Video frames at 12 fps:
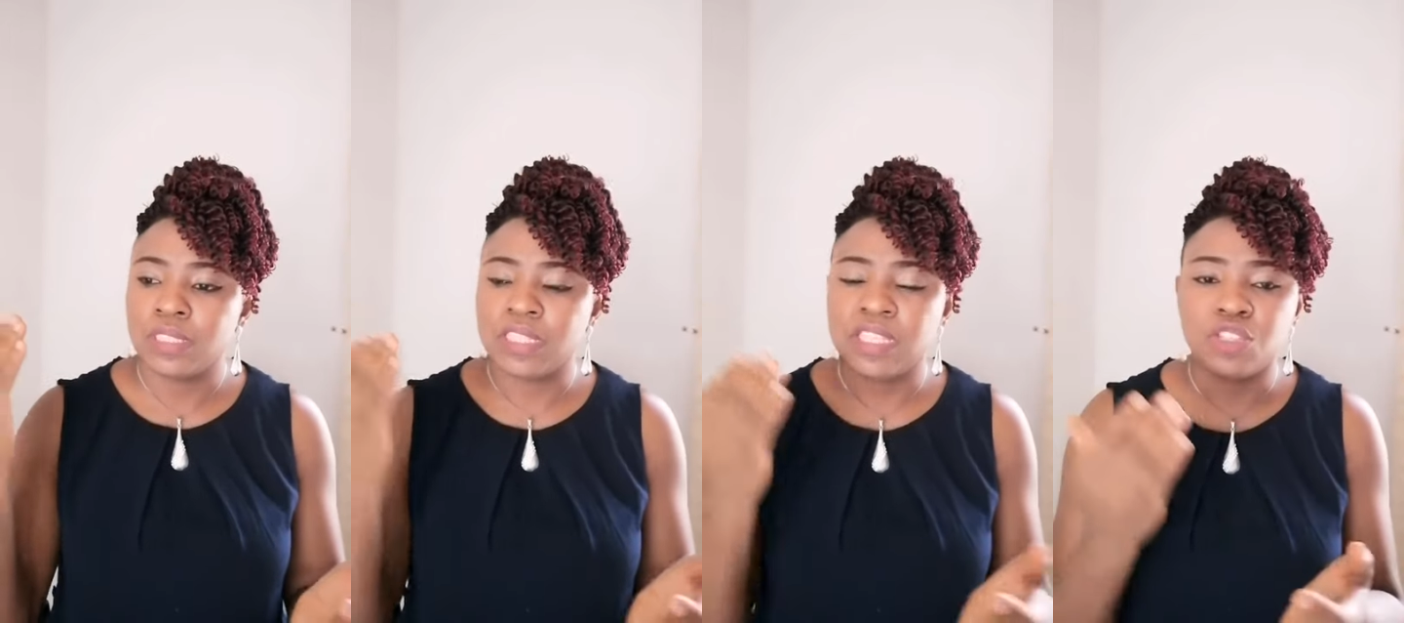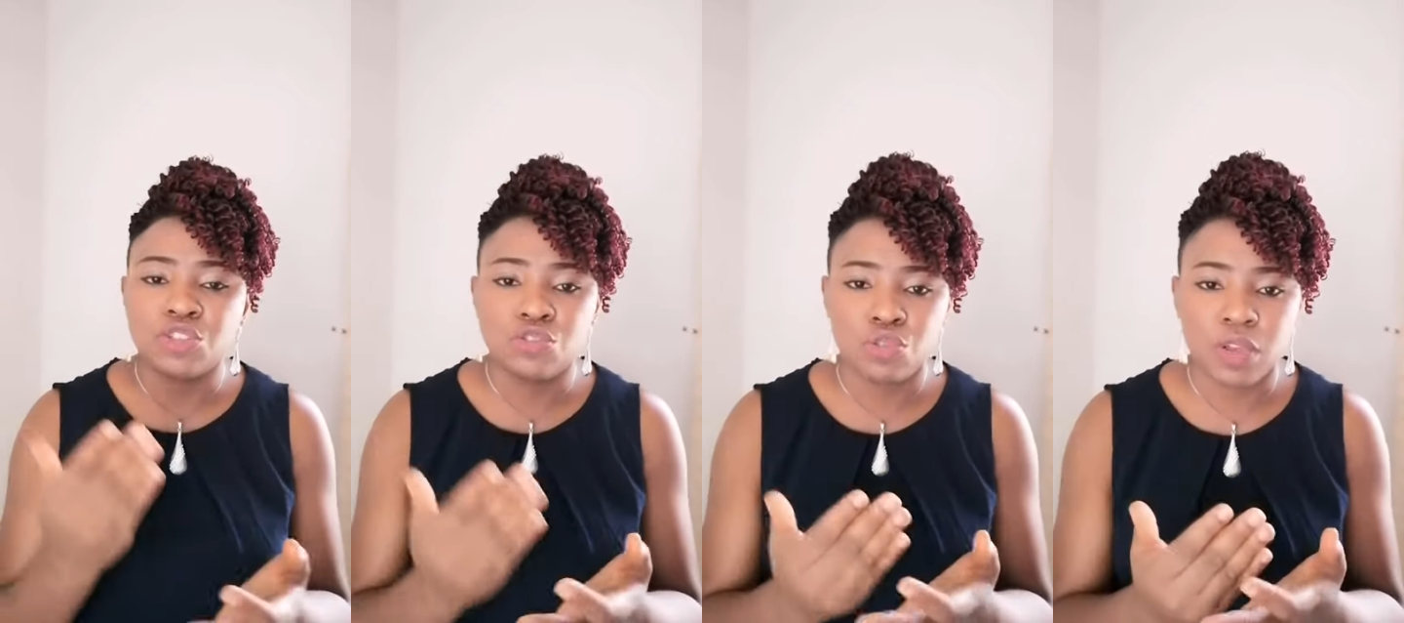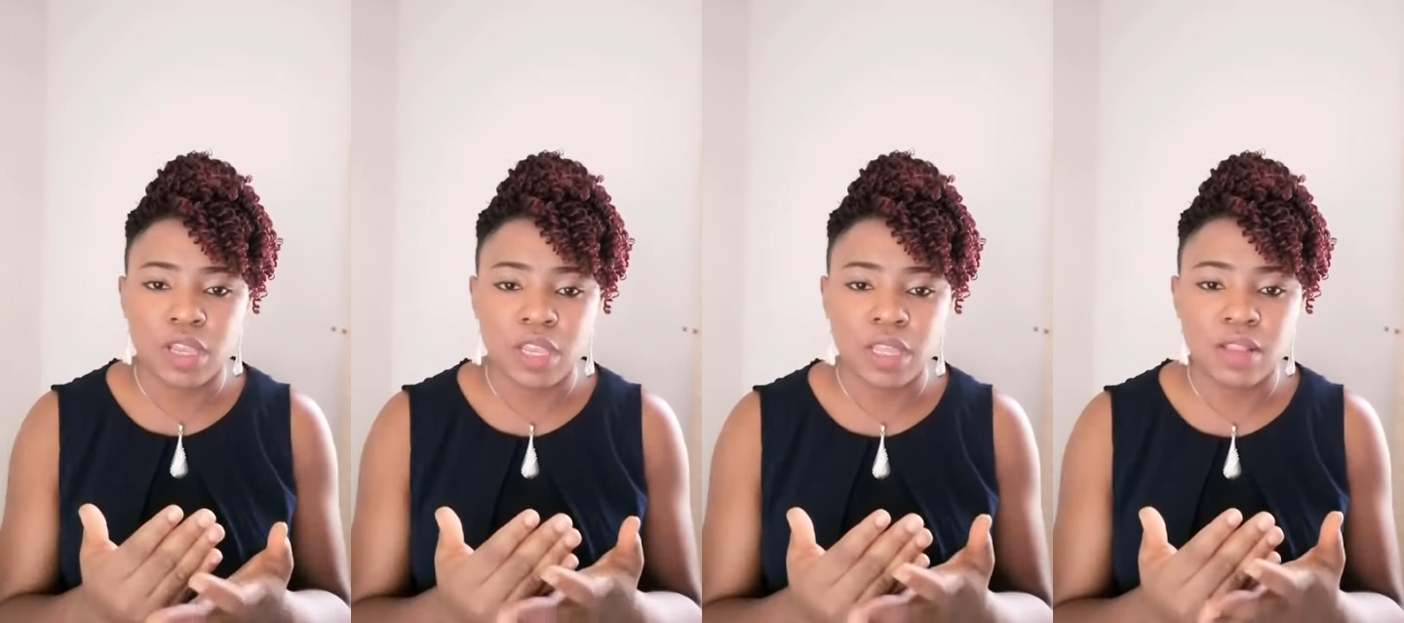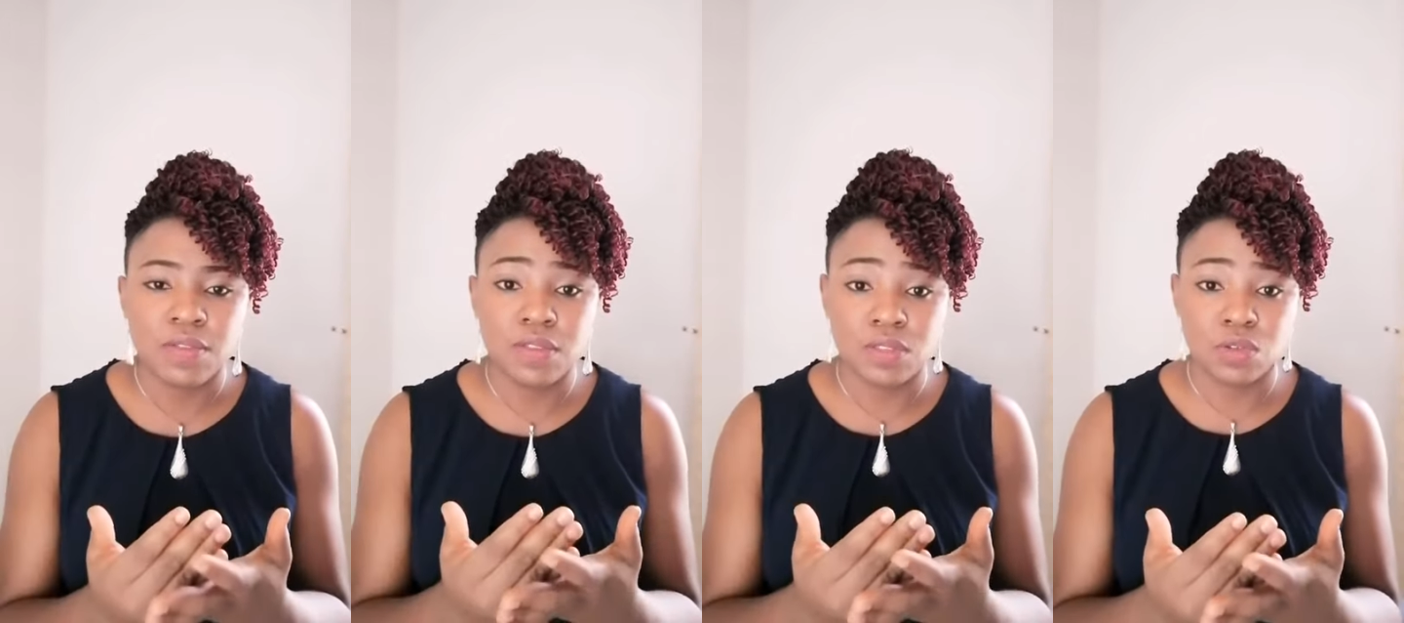destroy
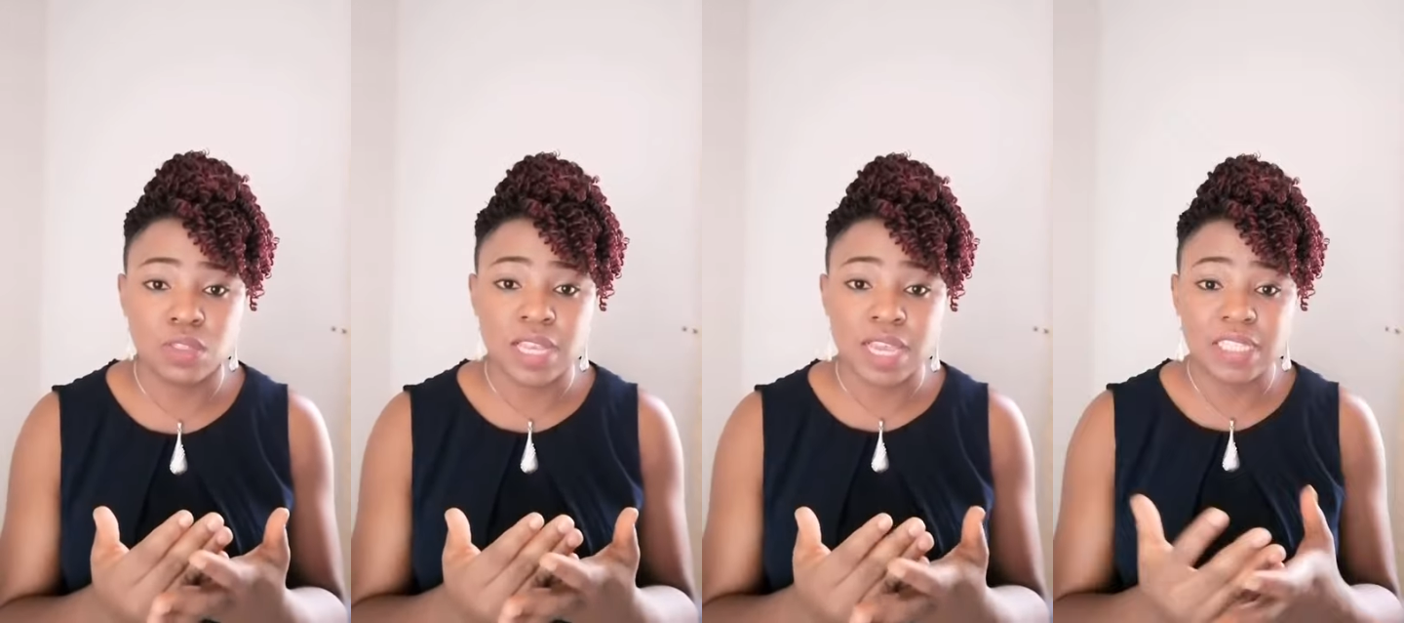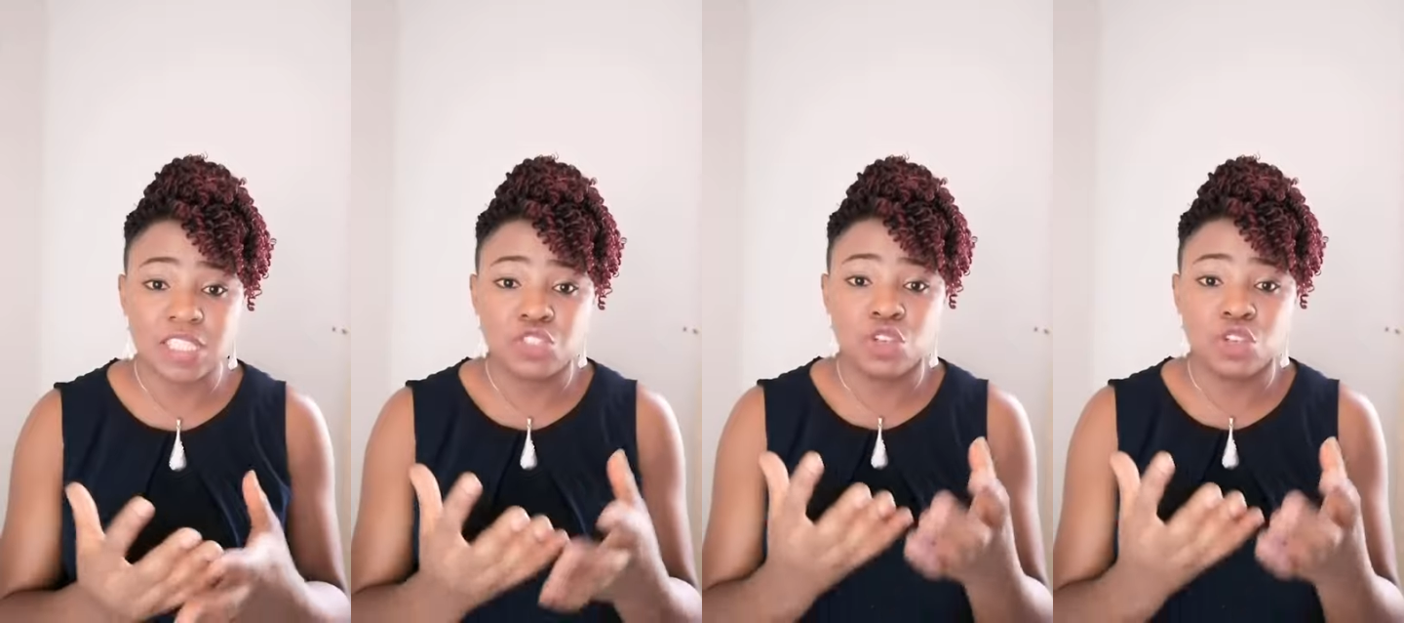the society,